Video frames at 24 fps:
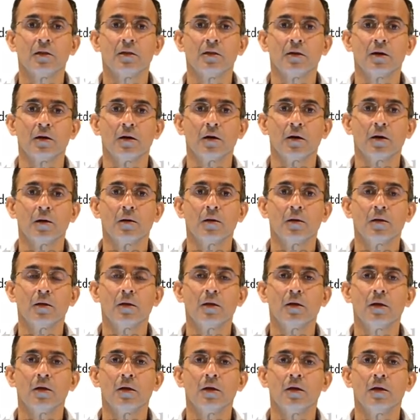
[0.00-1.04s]
the,
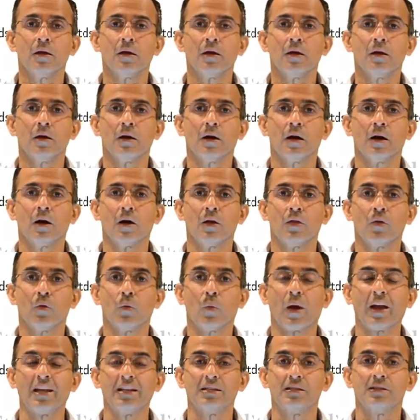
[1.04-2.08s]
uh, the
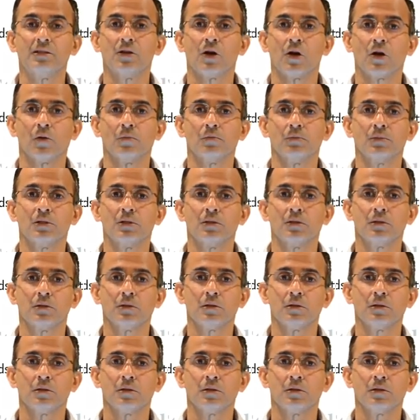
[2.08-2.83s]
weight terms.